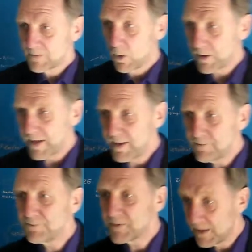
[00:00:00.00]
Okay,
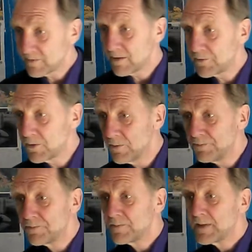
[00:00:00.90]
yes, a few.
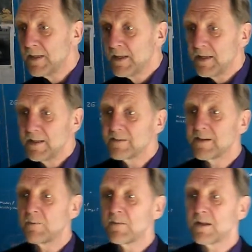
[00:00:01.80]
Is
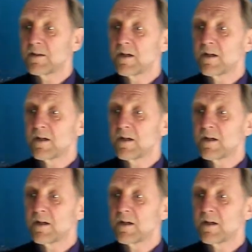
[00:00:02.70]
someone